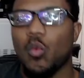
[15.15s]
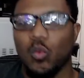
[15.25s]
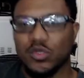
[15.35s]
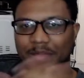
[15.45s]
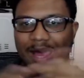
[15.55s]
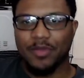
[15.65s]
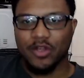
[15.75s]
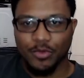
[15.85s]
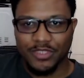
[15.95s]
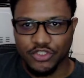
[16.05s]
What's poppin',
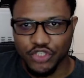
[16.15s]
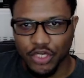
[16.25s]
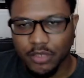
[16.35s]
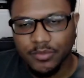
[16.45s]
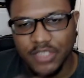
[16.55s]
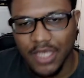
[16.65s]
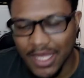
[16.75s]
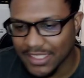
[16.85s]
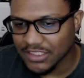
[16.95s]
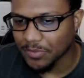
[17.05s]
homies and germs?
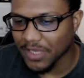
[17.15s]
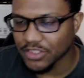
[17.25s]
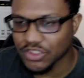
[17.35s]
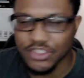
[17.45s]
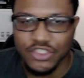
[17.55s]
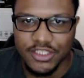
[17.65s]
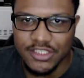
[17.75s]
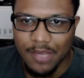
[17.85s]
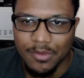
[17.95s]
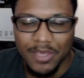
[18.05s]
It's your man
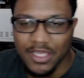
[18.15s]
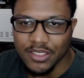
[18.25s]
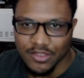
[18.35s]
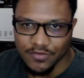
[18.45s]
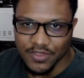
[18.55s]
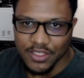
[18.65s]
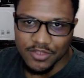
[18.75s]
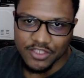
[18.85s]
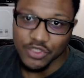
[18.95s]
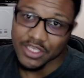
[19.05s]
JustJaySama making another video
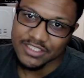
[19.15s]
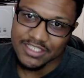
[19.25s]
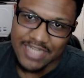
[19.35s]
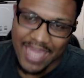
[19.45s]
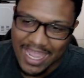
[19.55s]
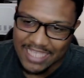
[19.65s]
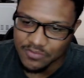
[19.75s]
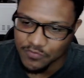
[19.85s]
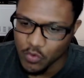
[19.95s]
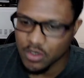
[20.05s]
that you guys didn't ask
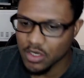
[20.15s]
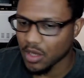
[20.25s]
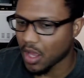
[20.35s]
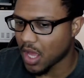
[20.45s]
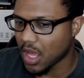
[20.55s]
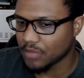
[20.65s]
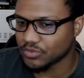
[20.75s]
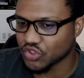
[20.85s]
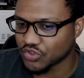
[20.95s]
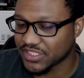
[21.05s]
for.
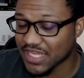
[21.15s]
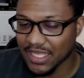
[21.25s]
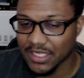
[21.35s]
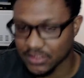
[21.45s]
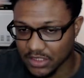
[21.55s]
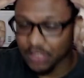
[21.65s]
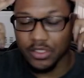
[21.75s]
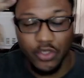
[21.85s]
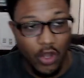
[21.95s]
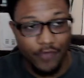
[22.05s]
So today is
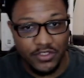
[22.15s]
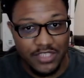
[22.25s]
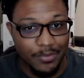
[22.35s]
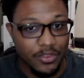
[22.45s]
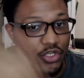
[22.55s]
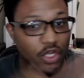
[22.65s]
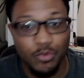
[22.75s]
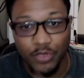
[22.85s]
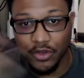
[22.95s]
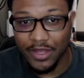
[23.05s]
clearly off the top of the
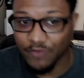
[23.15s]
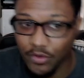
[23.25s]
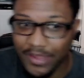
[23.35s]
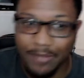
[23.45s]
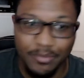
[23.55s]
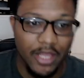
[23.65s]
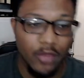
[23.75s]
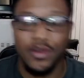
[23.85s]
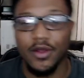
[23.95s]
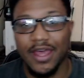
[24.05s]
dome. We don't have no
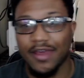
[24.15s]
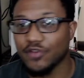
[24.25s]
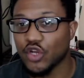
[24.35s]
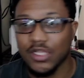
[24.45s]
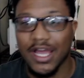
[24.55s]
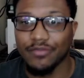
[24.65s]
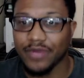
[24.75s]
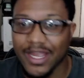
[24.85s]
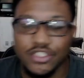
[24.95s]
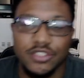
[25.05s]
gameplay. We don't have no live
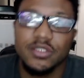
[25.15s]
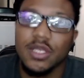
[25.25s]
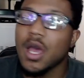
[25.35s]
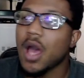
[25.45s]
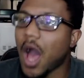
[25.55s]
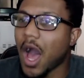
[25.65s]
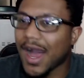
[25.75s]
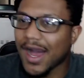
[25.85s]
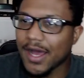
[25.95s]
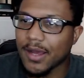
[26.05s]
reactions.
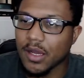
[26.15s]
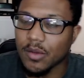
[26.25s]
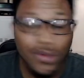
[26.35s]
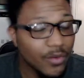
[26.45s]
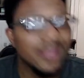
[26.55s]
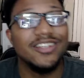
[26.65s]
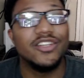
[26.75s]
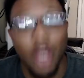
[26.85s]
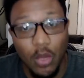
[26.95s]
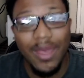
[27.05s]
We really
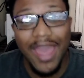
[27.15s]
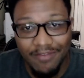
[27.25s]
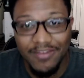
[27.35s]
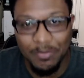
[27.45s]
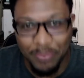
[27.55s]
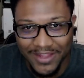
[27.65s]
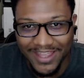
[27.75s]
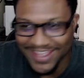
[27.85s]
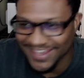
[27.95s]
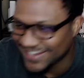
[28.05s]
don't have a plan.